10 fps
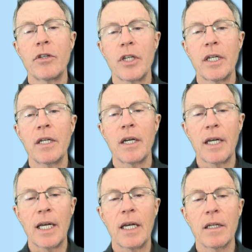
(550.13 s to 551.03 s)
gene
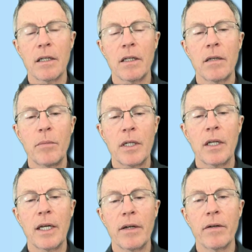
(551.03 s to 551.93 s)
again a little bit
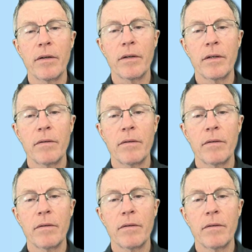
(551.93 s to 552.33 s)
later.